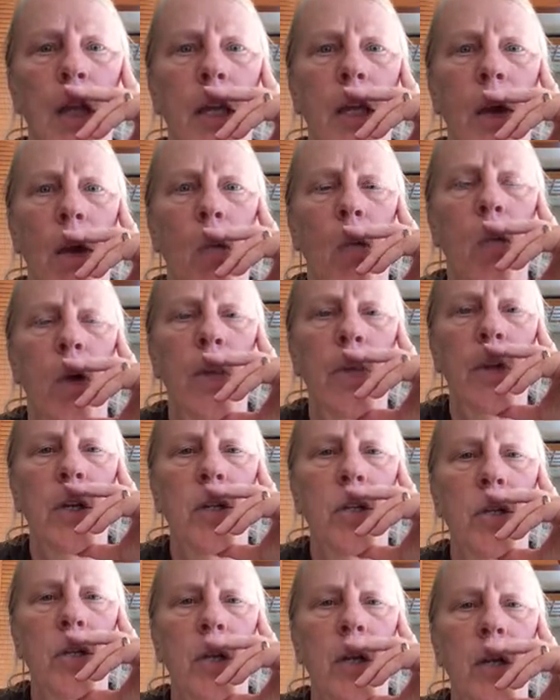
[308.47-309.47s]

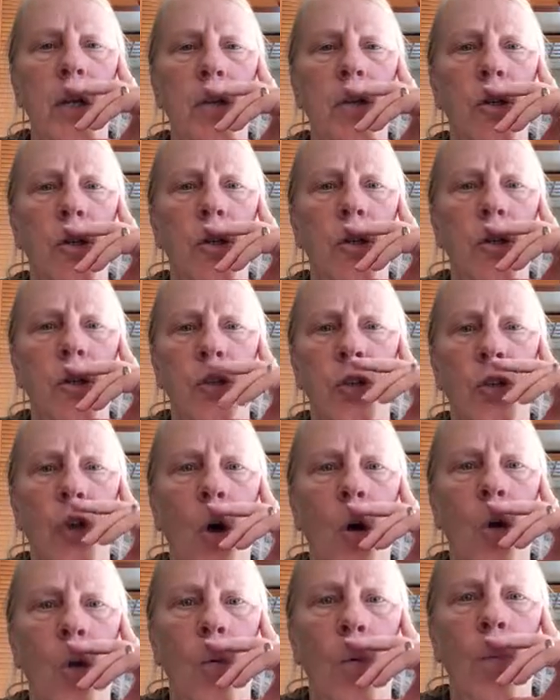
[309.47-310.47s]
women just
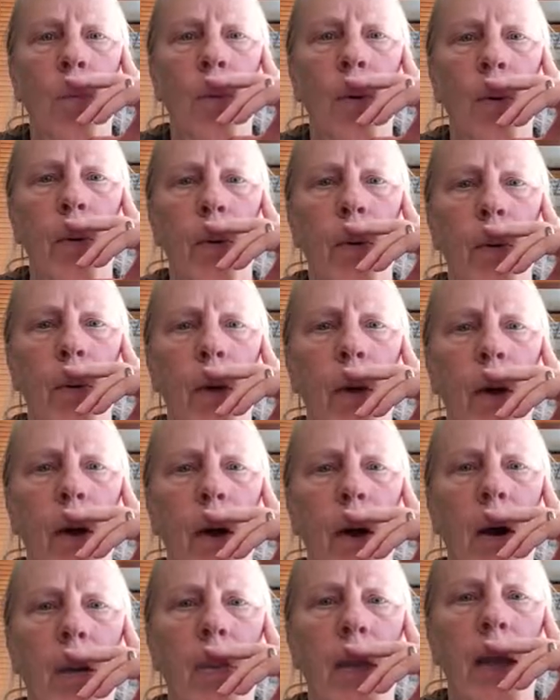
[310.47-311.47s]
cope,
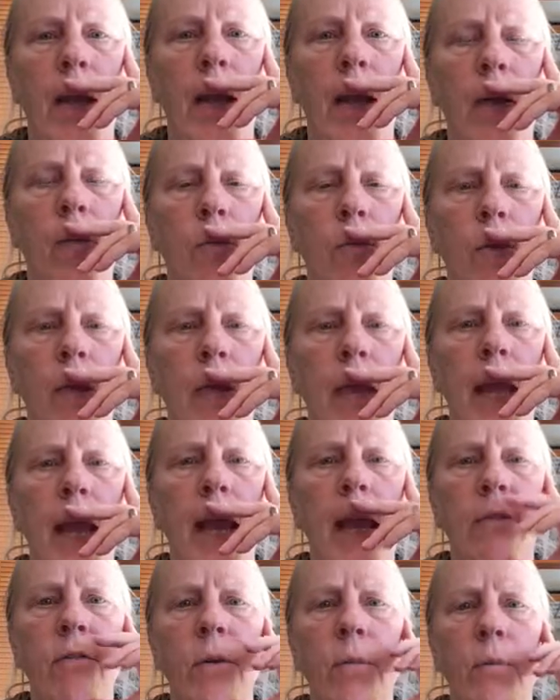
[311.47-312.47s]
and really
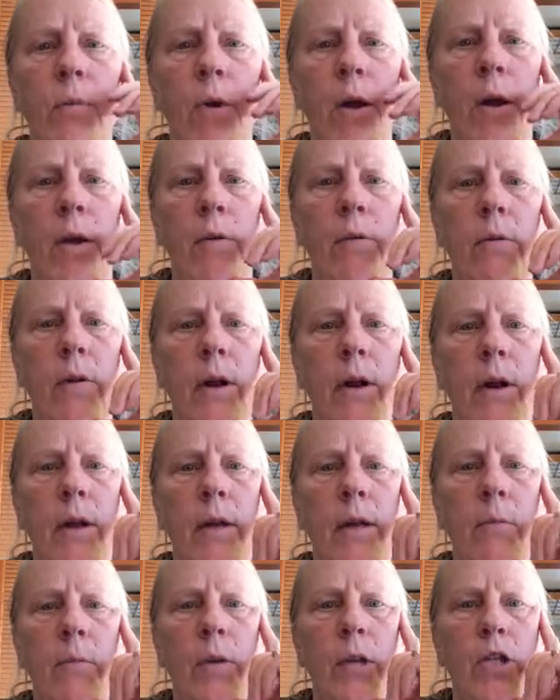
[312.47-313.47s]
haven't brought
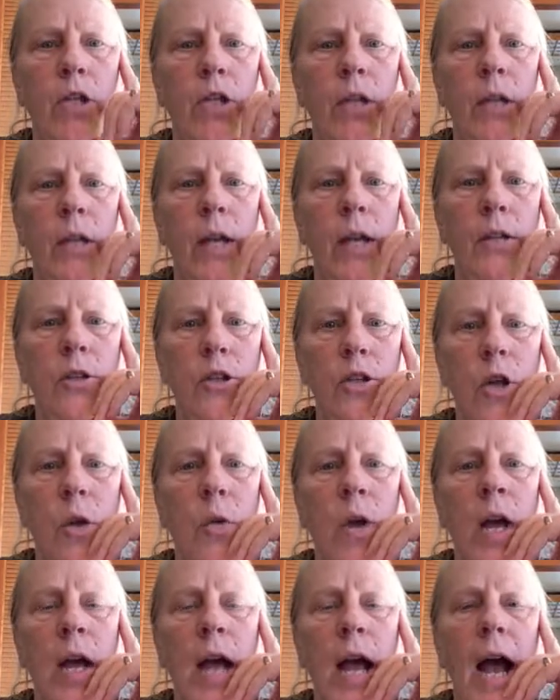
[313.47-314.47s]
it much to light.
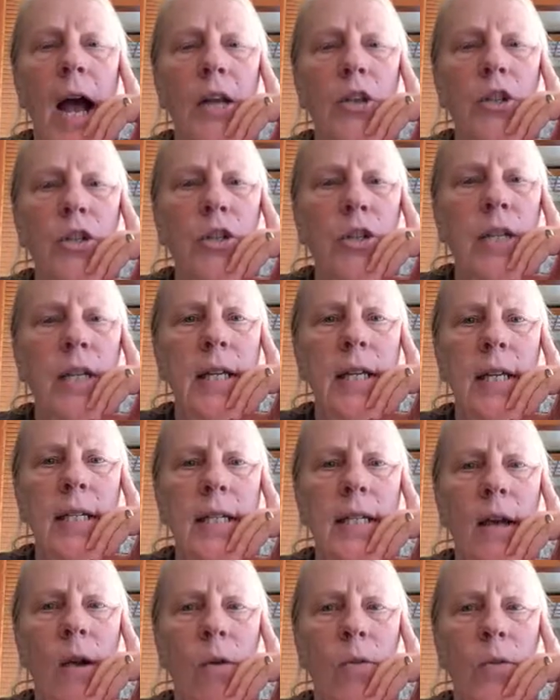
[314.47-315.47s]
So I just think
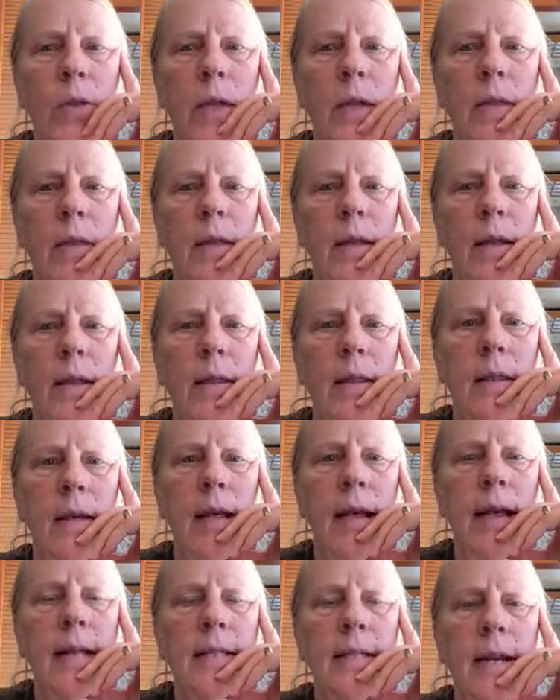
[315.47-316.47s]
it's healthy that the
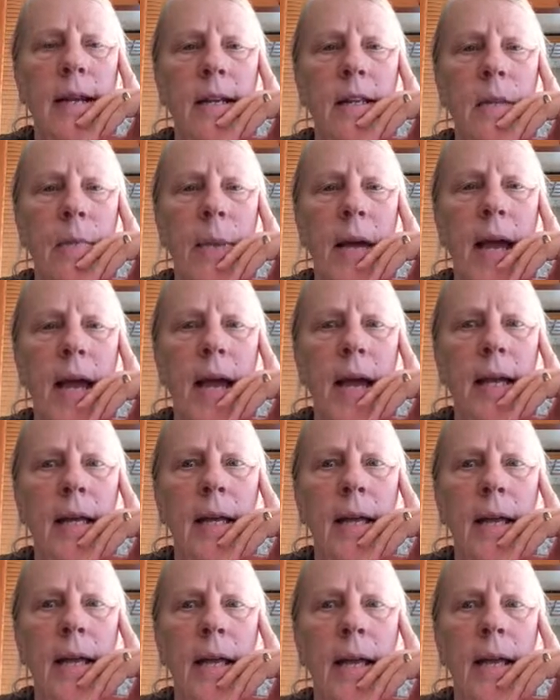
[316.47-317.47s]
cat's out of the
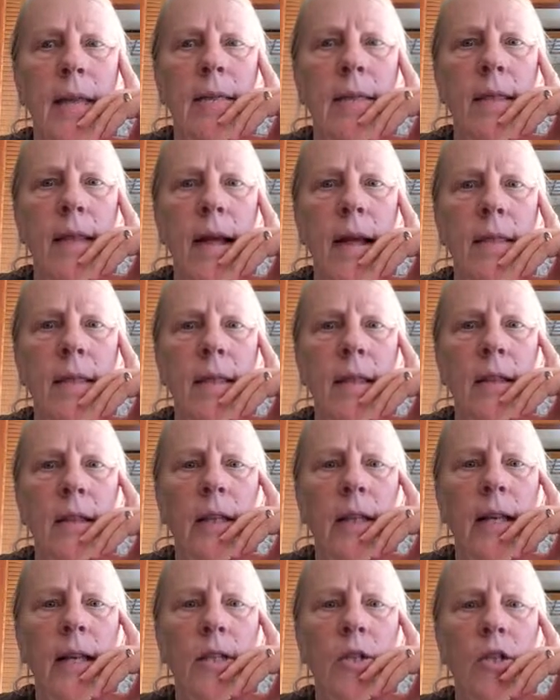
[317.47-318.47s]
bag, that the
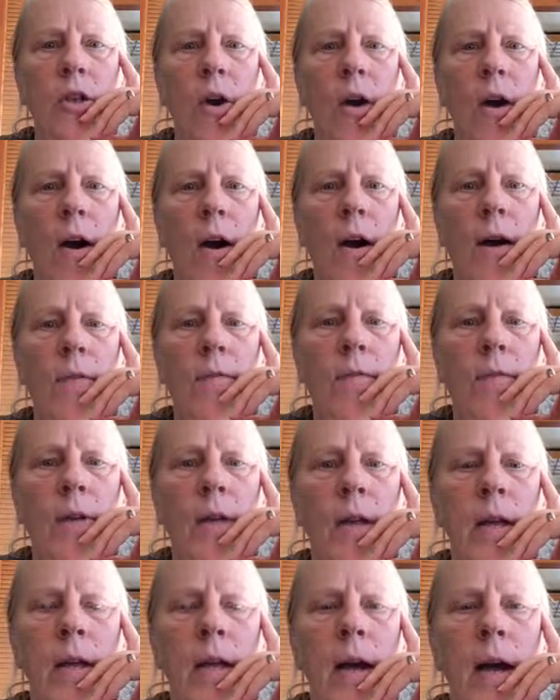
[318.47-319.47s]
lid's off.
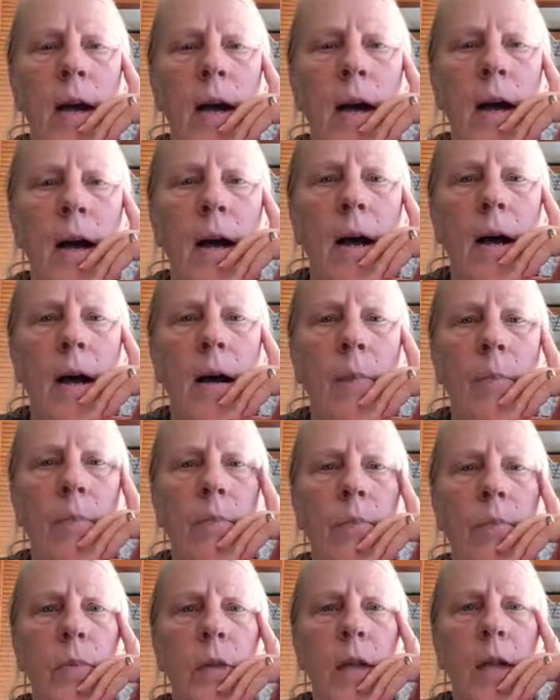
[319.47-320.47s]

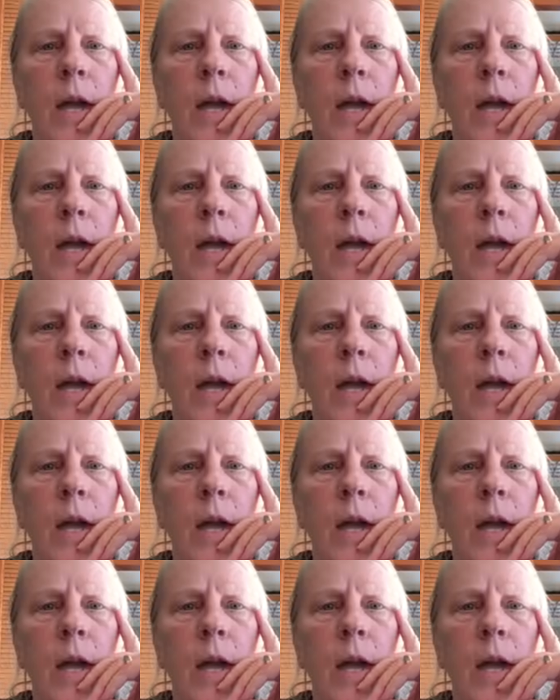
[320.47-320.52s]
Um,